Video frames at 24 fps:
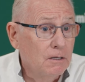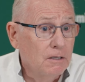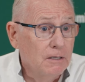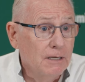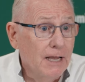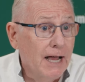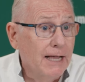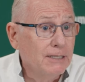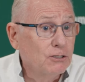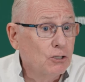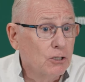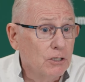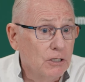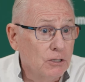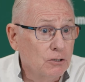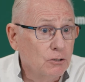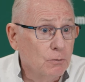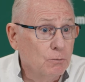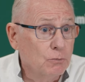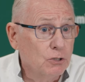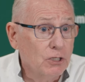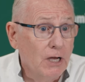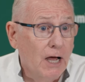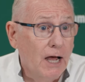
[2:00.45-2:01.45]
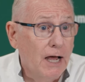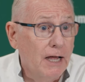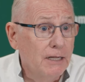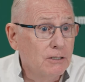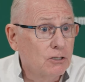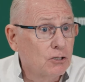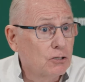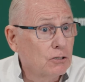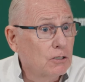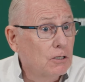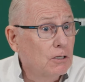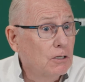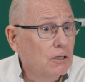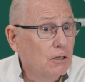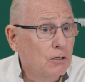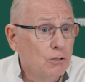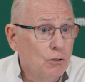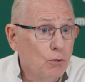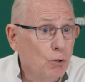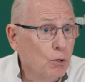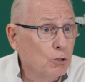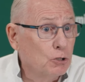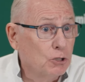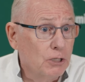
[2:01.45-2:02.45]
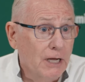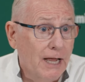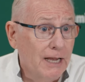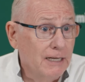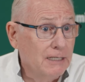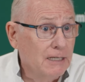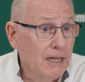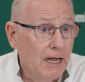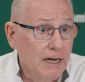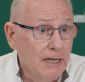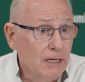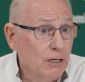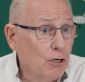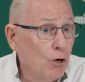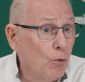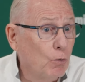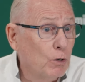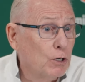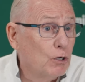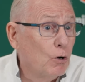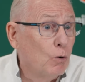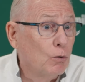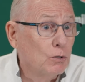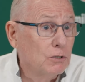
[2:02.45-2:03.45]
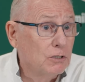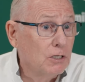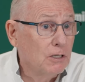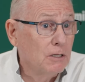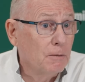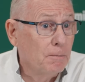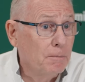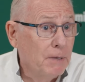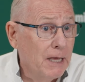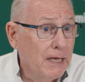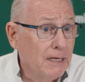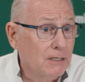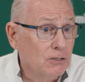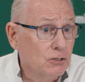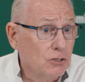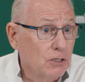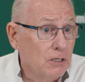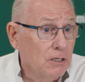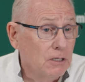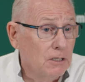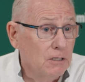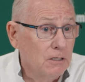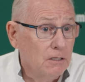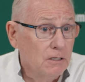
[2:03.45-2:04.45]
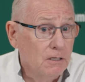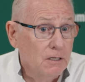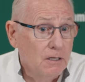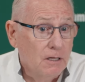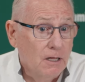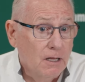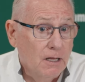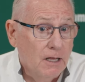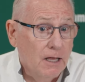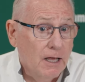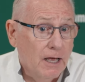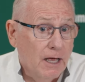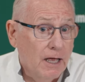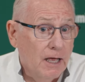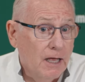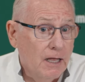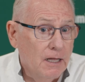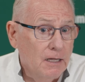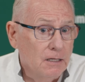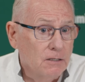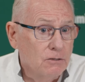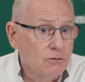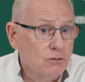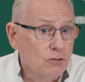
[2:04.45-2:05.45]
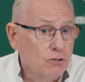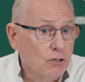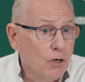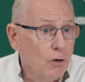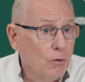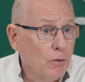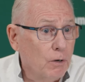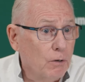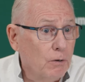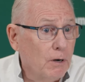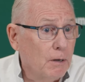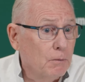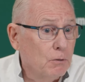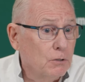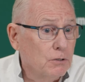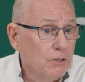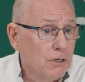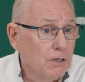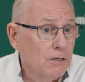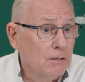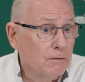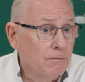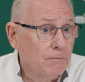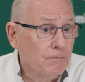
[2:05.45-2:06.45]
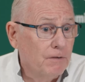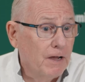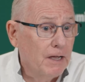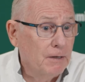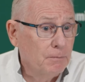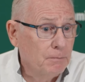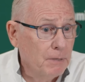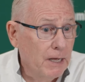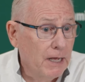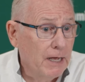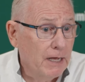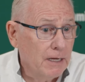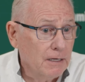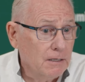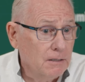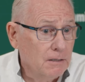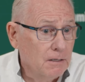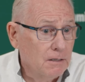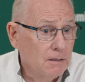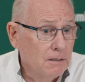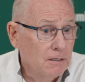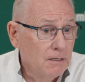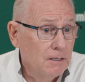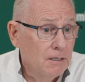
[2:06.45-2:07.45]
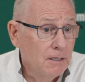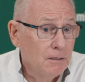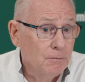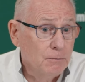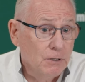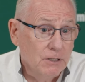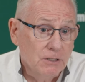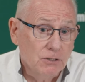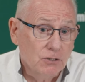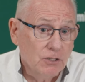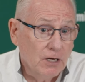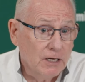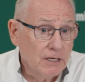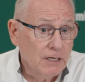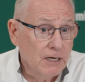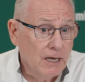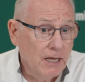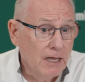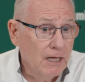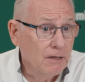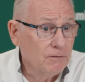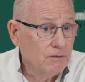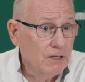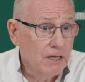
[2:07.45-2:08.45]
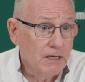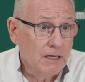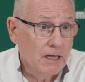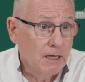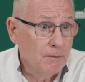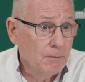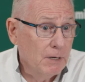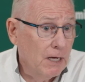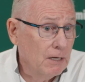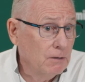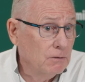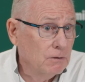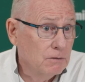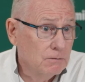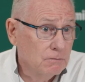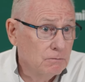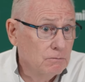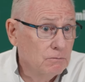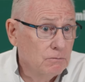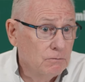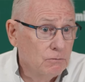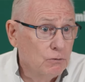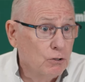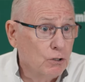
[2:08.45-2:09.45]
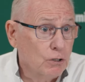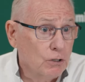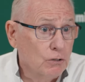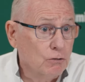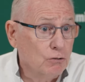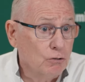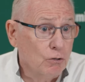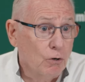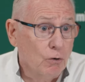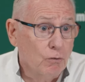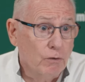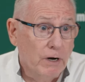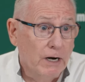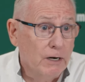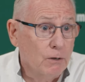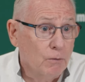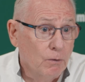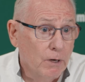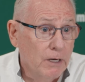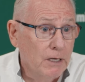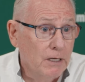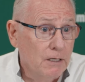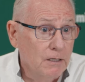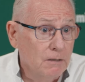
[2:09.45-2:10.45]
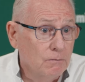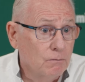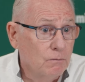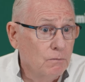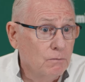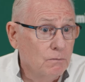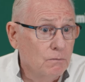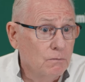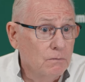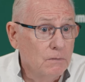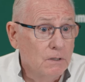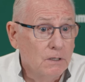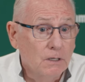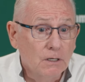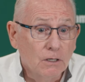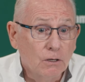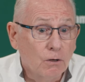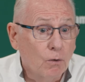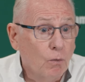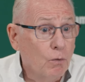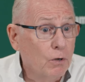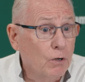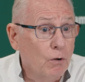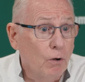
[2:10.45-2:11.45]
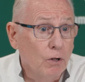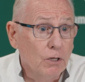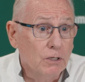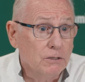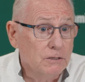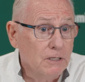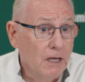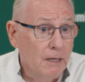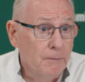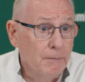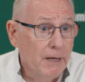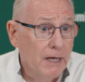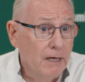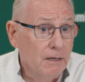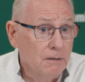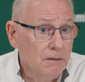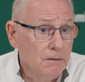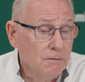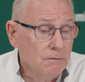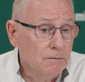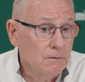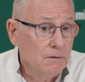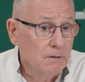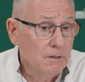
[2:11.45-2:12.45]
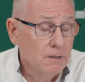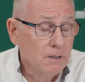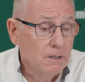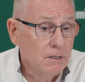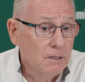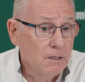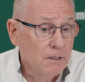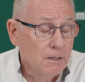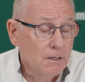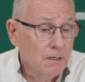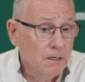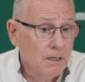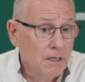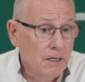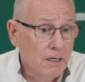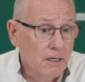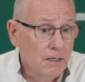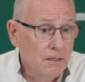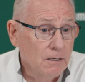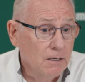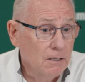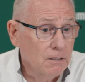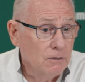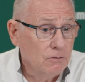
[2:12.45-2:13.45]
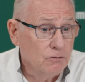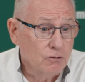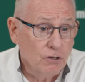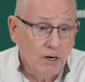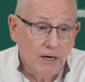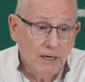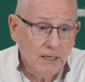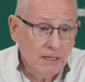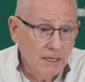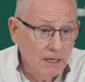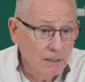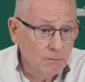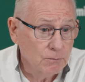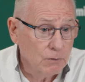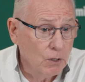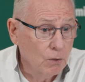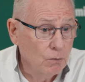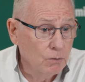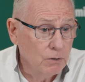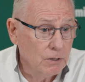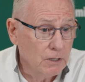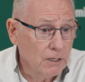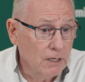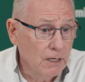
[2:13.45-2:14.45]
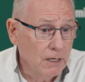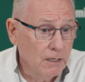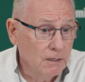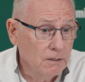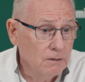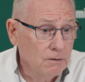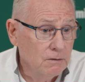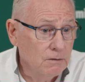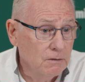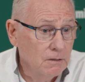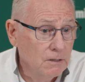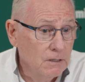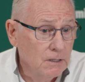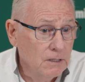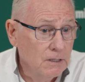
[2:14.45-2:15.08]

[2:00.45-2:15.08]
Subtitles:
Nigel hit some shots. Norshad got it going to the basket. And so we were able to fight back. But the second half, they came out and took control right away. And we called a timeout and try to get them going again. And